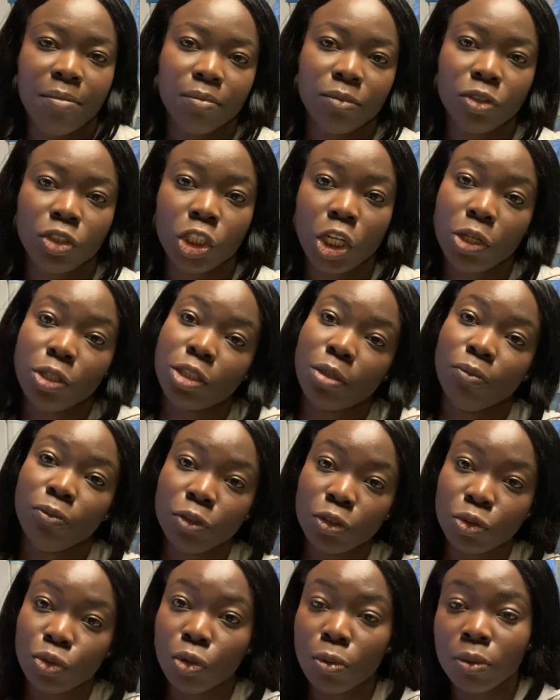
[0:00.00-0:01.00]
show some
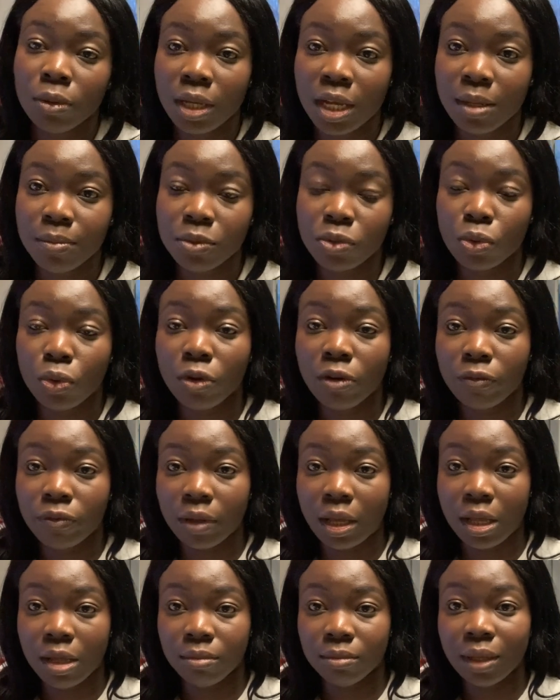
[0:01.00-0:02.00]
sort of
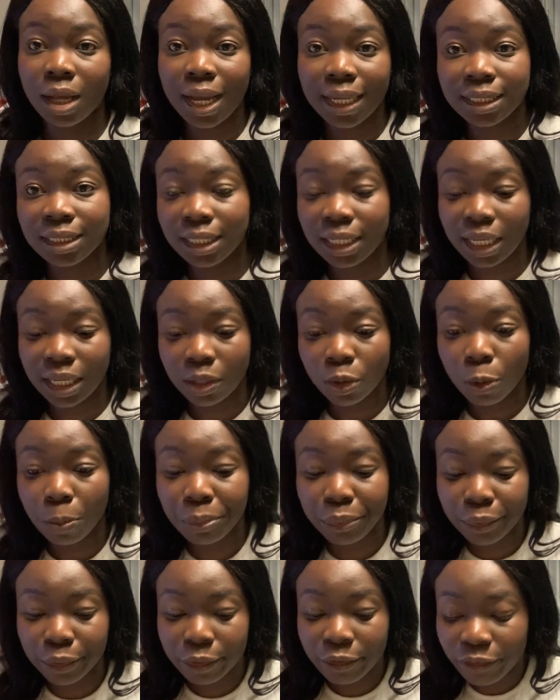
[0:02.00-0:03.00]
ID or
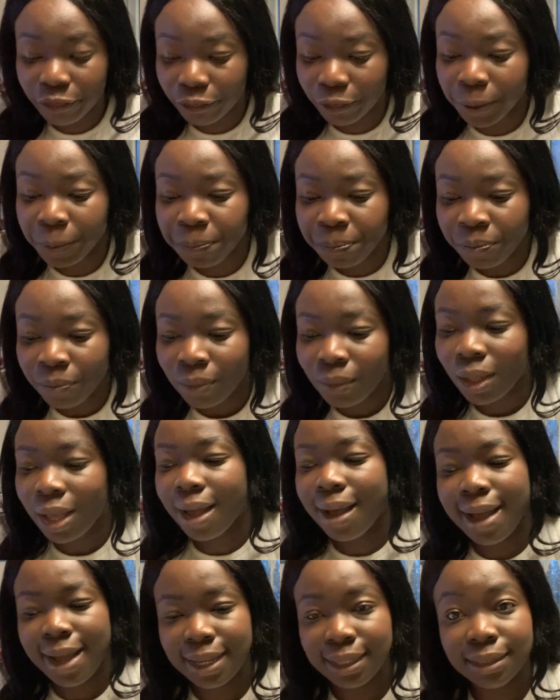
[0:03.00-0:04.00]
proof,
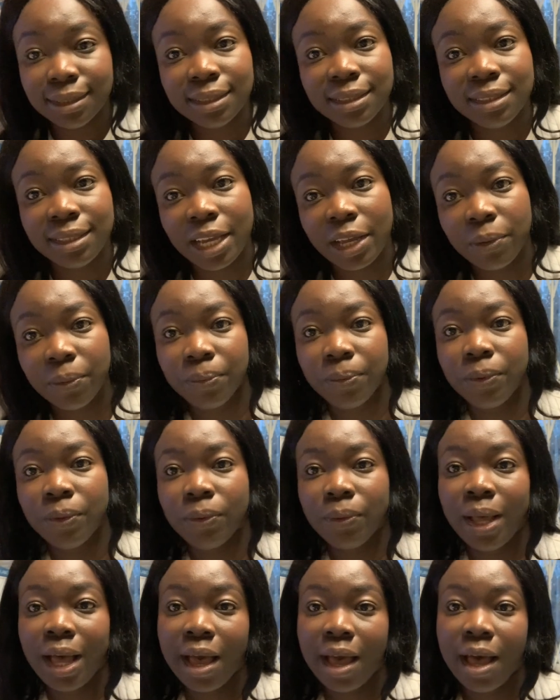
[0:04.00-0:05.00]
and they
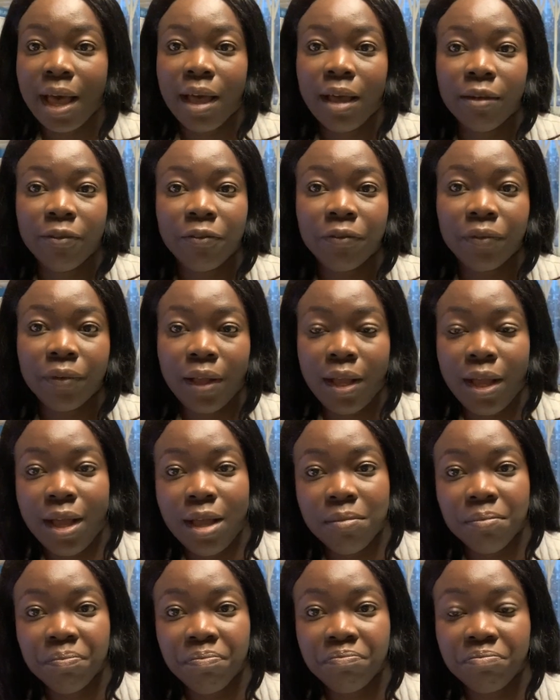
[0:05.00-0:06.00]
will have
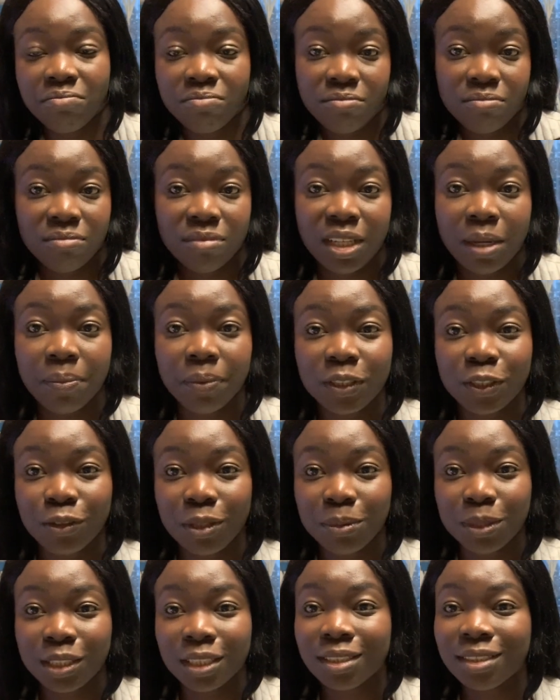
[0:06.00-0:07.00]
the
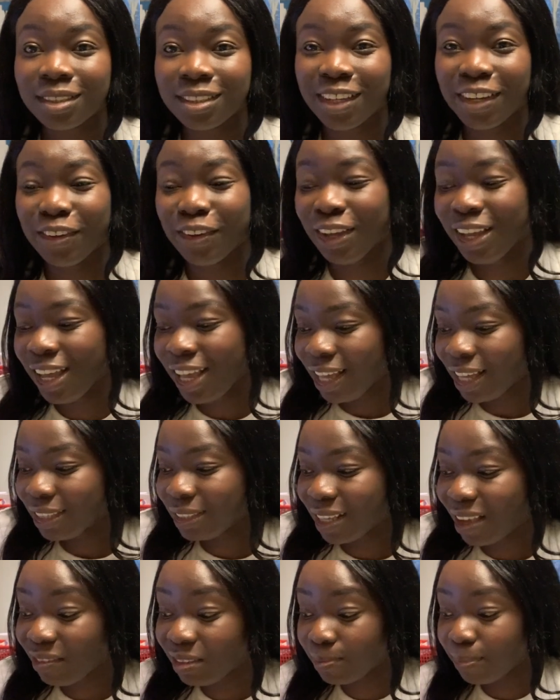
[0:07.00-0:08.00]
prescription. So it
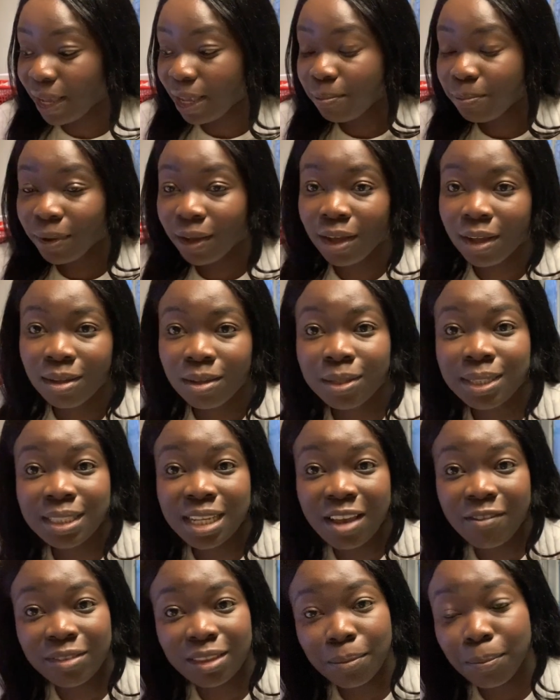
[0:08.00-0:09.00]
saves paper,
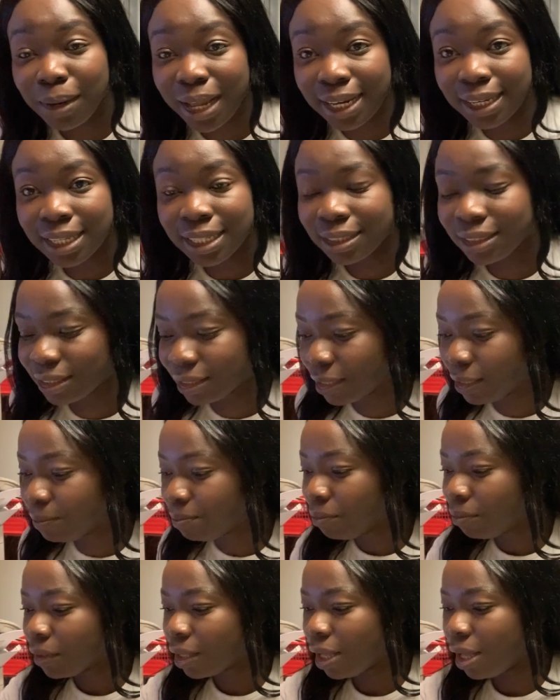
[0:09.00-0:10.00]
saving the planet,
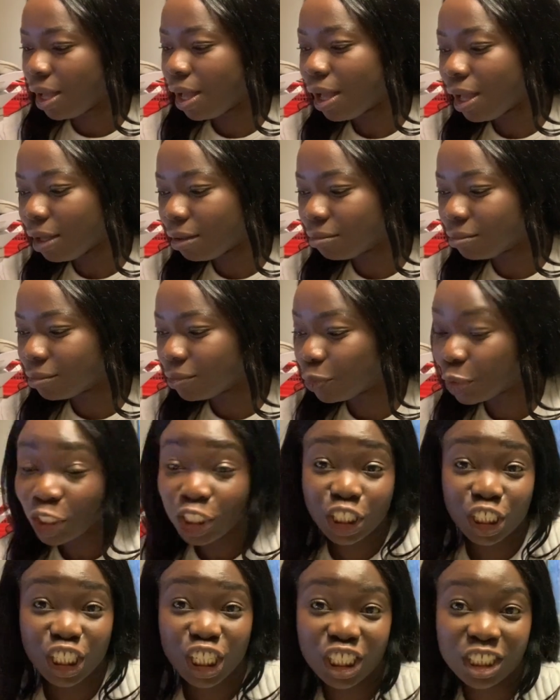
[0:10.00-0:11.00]

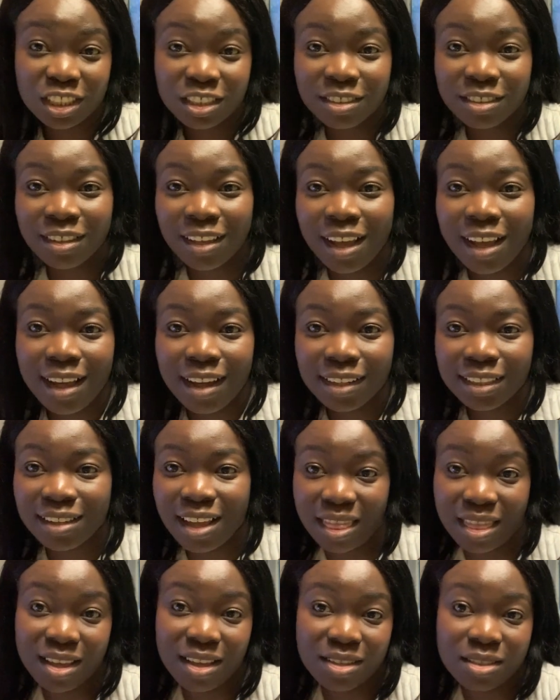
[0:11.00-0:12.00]
which is good, and
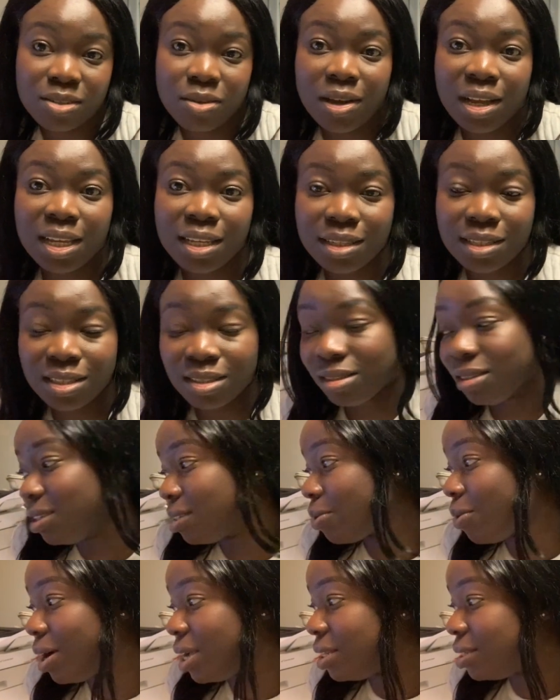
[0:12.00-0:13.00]
I think it's quite
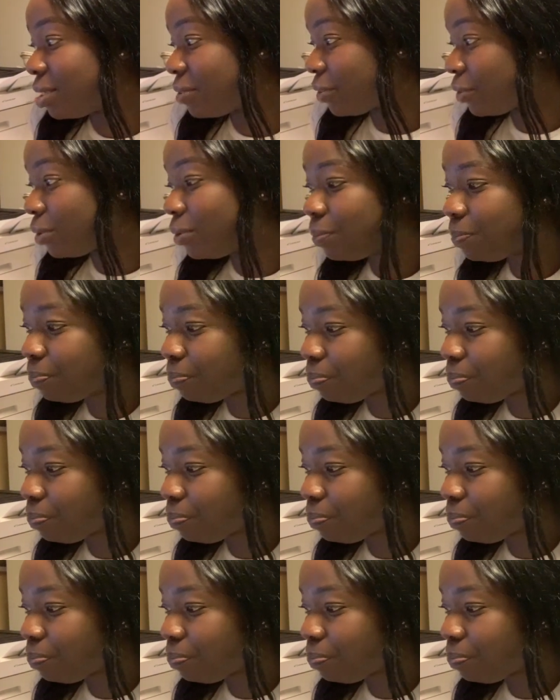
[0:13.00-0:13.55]
useful.